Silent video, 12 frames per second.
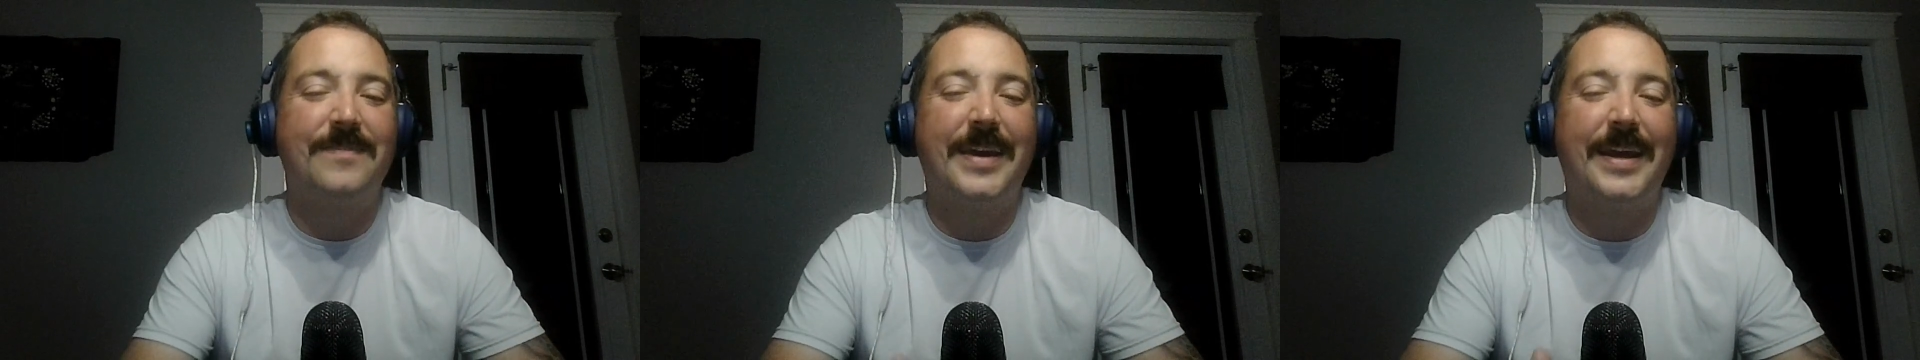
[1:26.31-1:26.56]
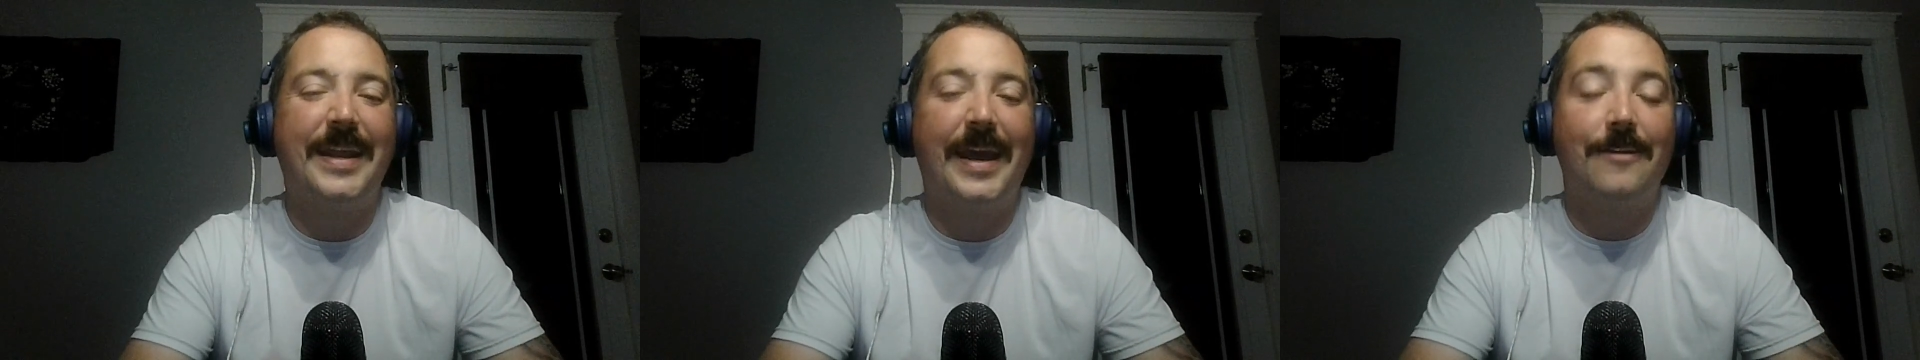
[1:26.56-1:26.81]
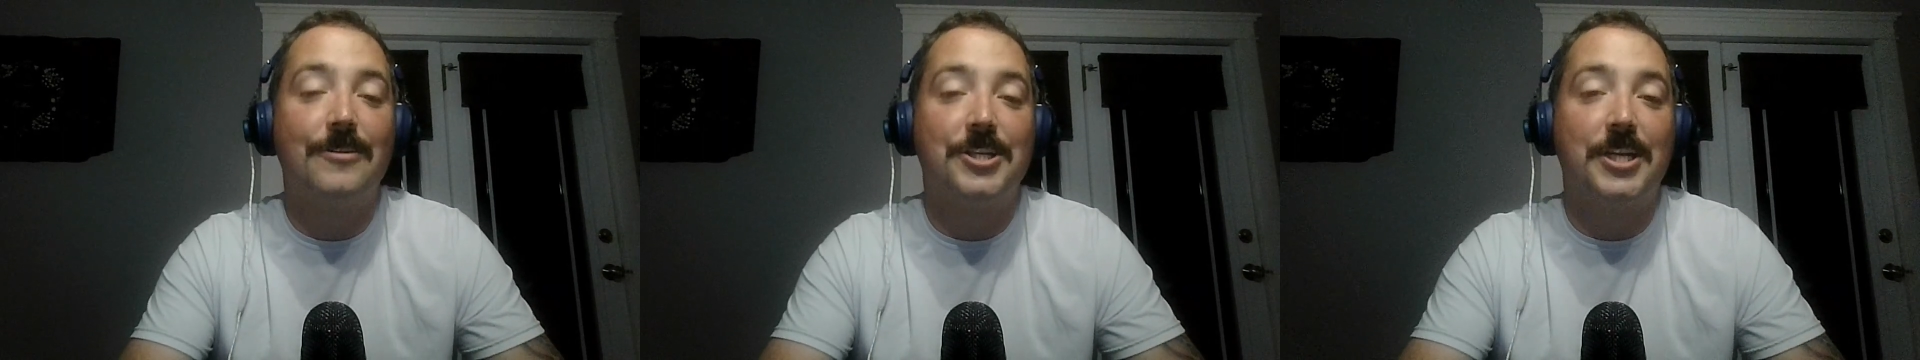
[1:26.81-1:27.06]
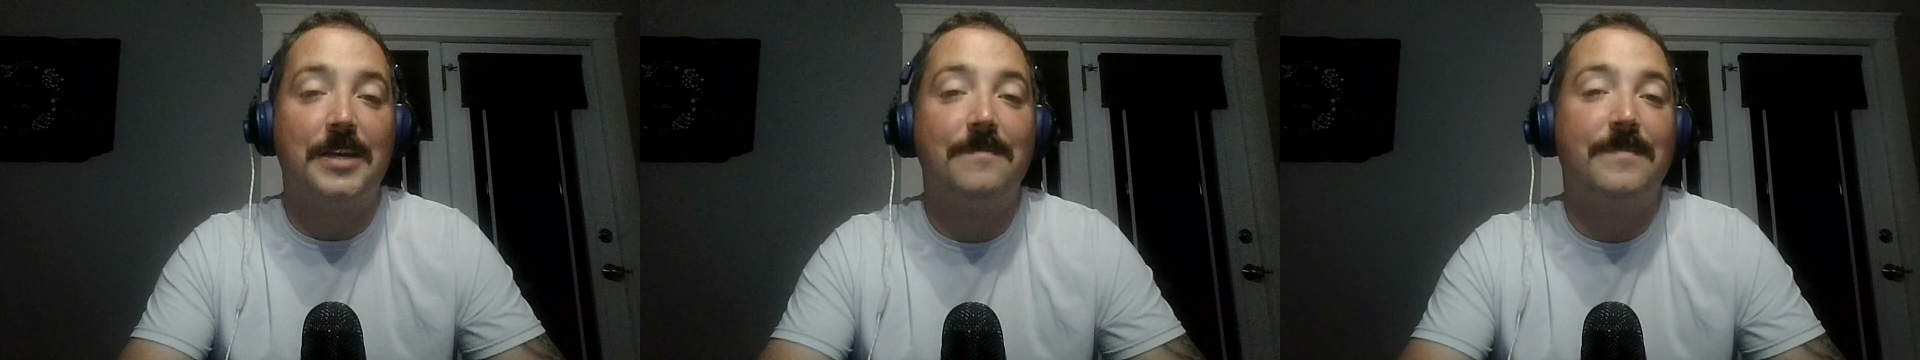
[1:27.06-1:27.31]
getting
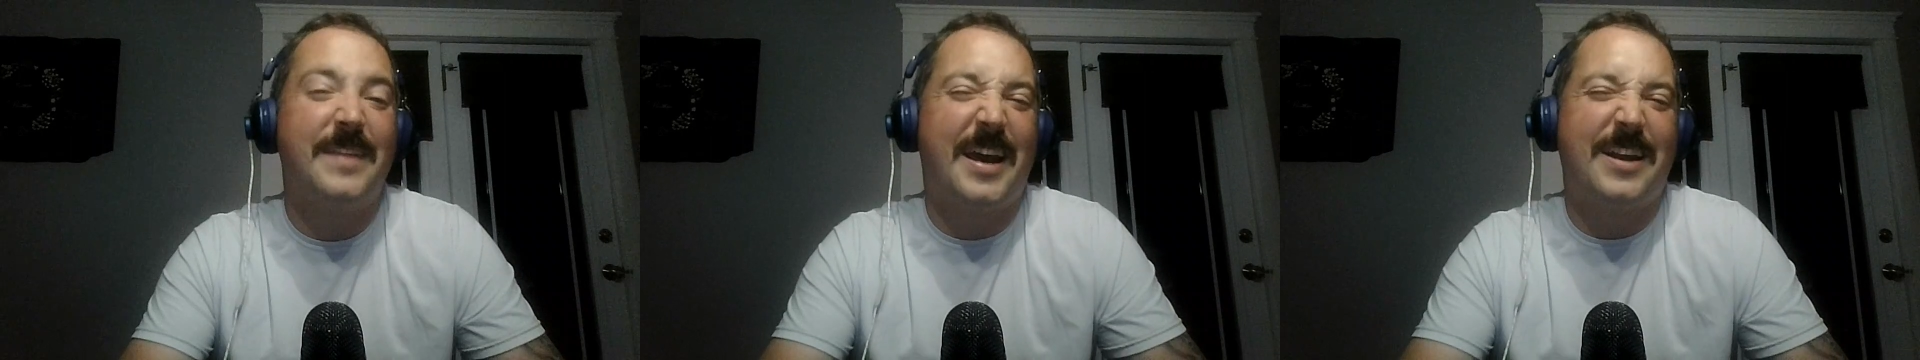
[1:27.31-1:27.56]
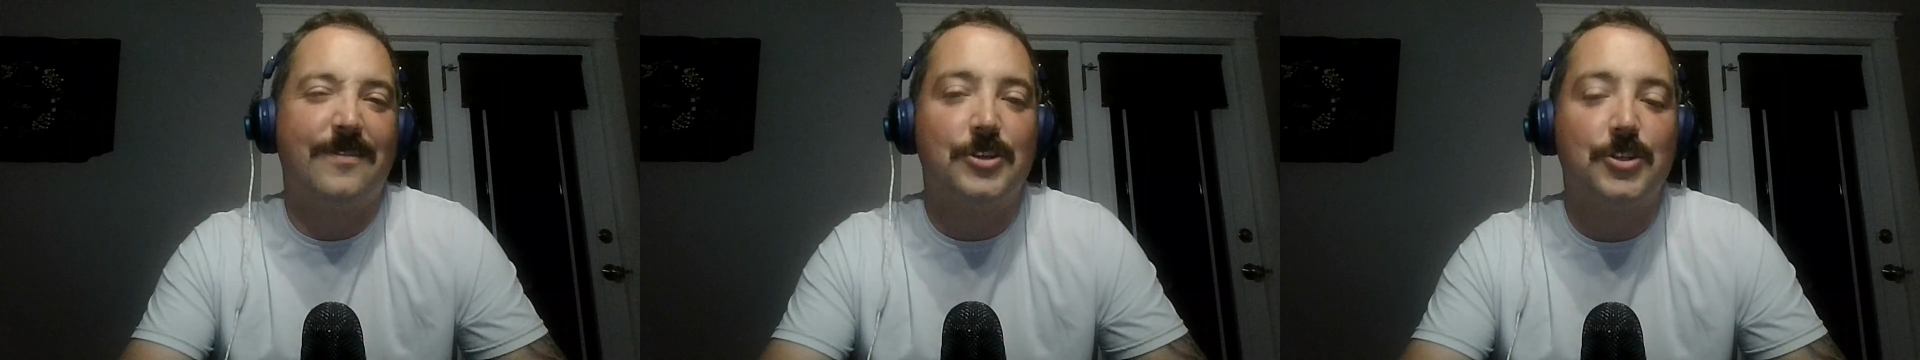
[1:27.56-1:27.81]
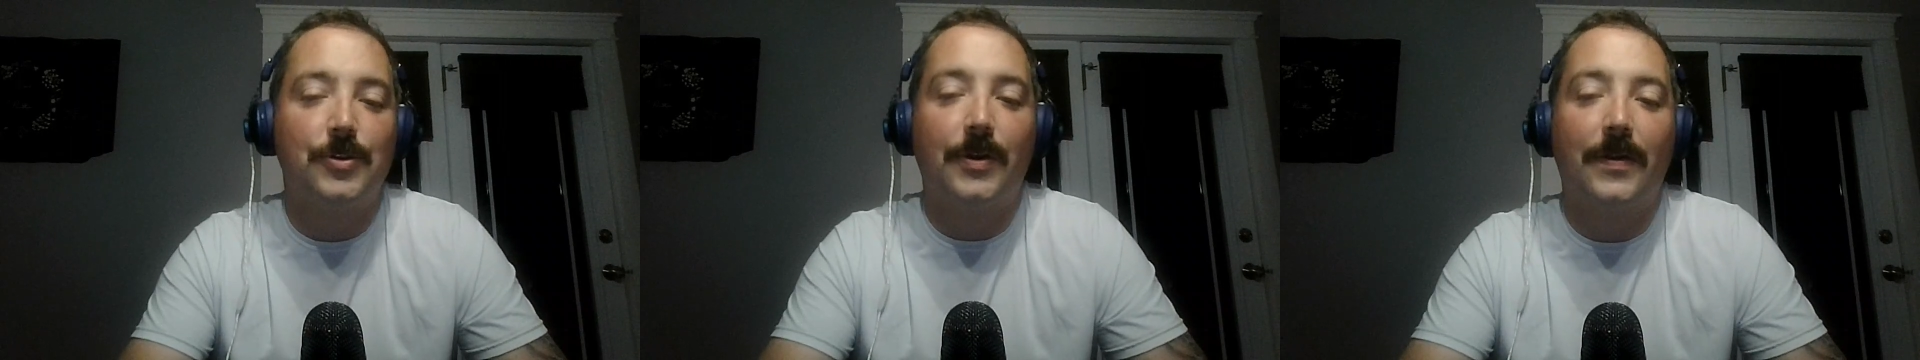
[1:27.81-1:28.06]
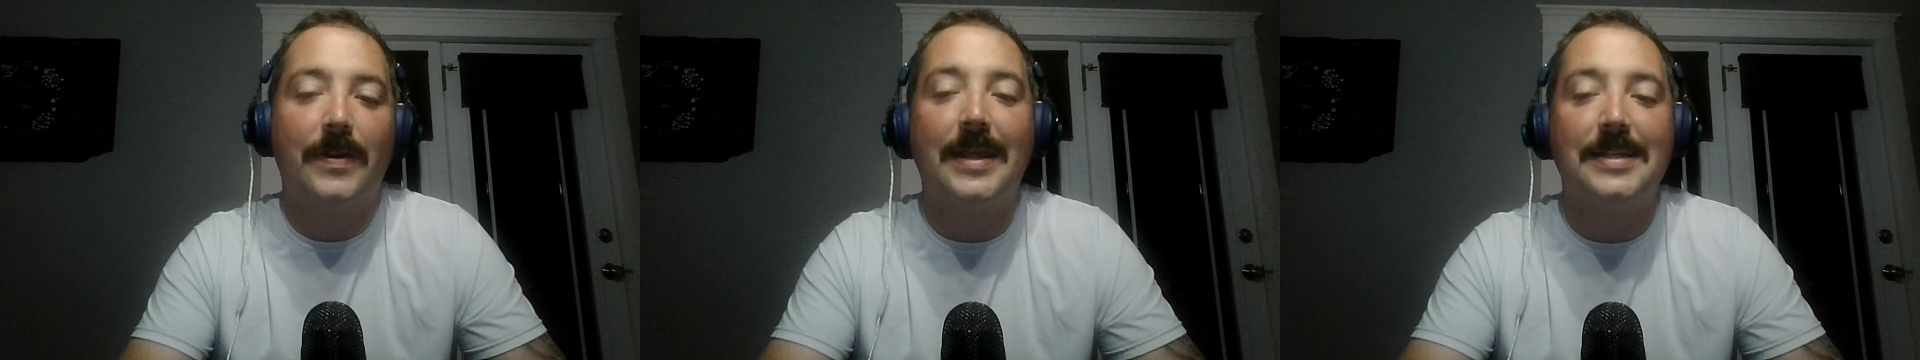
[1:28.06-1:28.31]
energy out of the
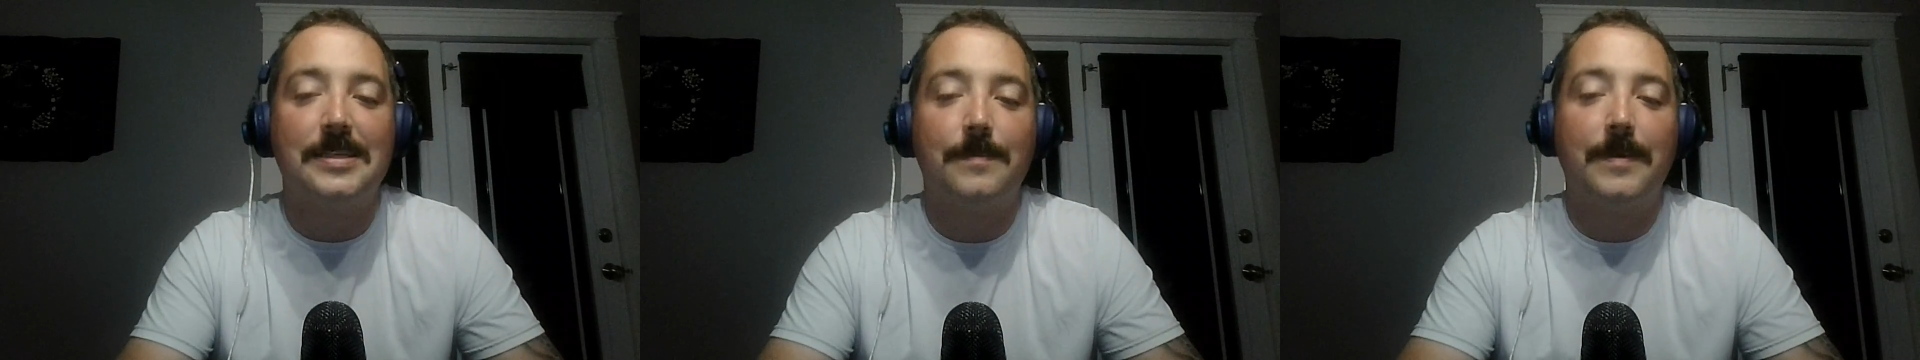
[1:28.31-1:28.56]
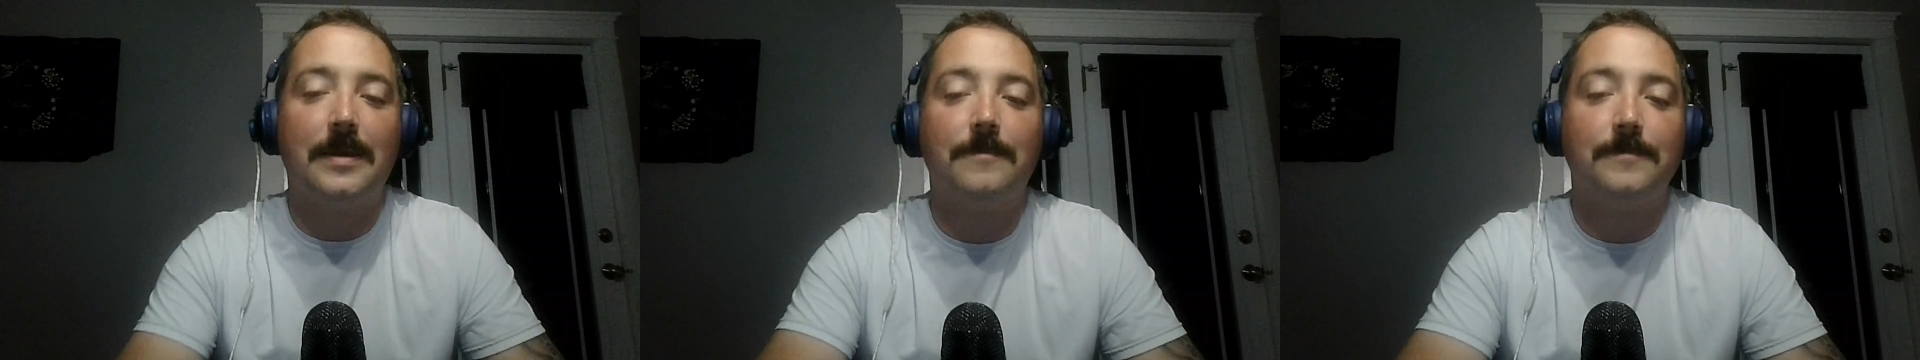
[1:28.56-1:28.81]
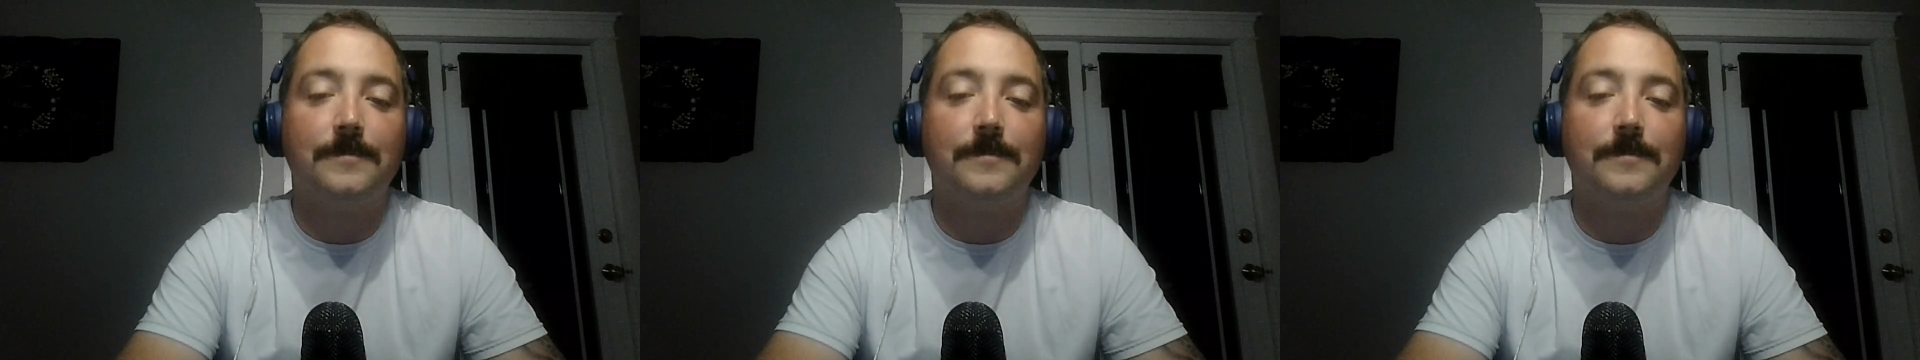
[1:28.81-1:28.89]
sugar and ATP.